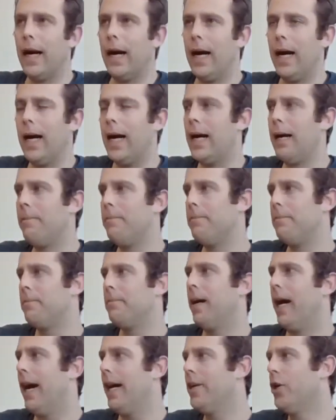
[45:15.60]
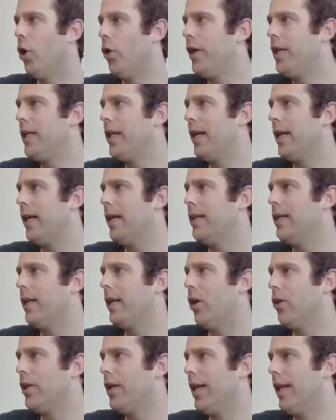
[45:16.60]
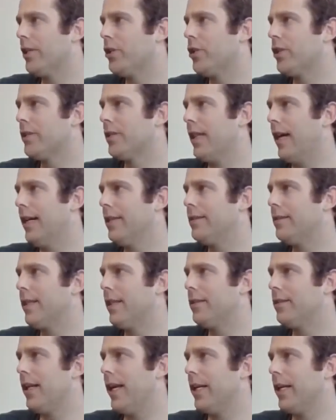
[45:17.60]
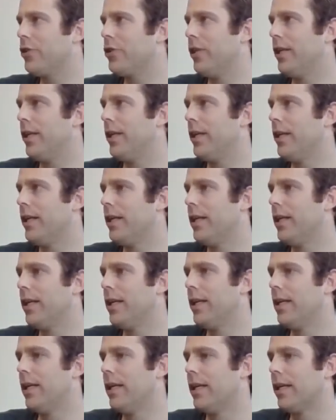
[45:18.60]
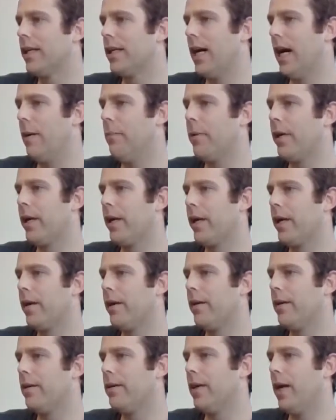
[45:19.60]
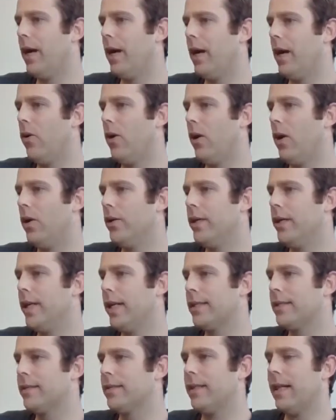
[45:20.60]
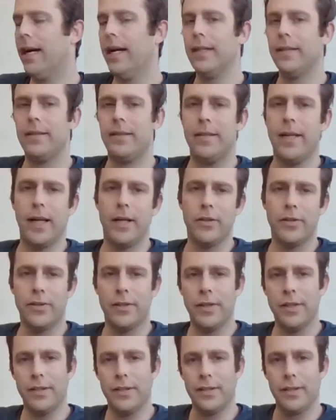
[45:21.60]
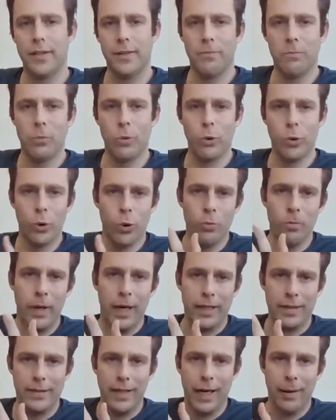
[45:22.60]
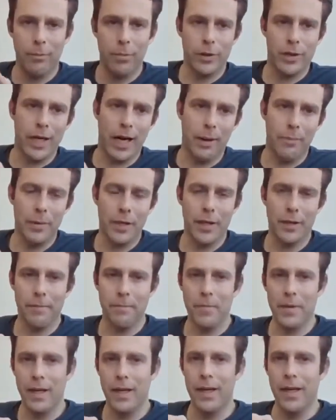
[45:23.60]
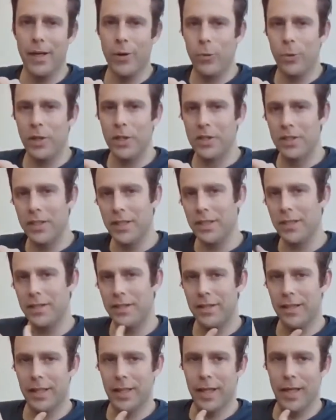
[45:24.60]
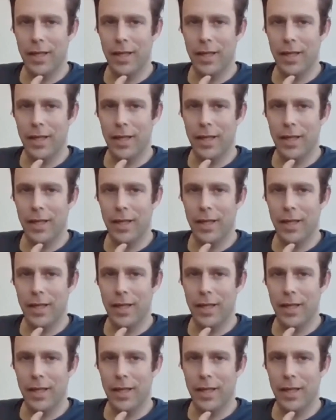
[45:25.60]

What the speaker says: I know on the lecture slides, there's actually coming now on the next slide, there's this room example coming with this